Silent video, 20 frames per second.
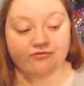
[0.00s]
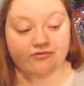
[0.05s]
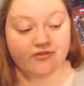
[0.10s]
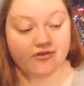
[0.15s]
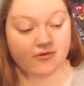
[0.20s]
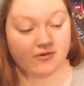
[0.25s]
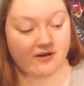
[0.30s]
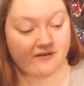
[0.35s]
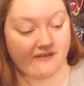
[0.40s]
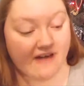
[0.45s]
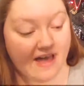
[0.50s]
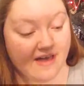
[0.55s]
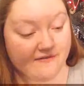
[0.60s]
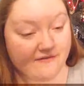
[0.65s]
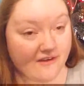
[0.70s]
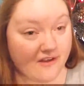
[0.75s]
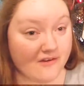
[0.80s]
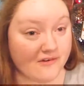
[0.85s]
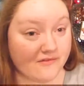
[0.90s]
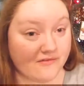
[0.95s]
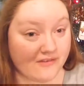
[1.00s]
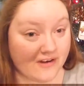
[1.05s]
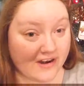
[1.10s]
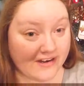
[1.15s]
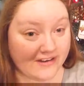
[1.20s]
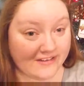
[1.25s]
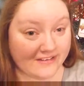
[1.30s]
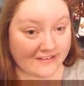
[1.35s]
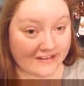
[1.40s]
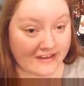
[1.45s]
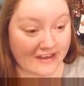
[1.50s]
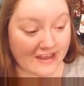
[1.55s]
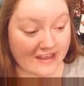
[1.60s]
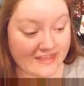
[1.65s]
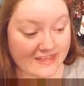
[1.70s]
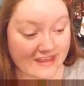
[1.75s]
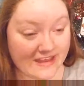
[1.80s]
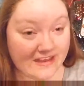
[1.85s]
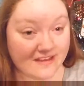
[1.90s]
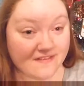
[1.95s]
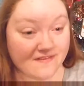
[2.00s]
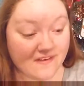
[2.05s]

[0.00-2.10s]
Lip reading: through of FO Frenzy, I think.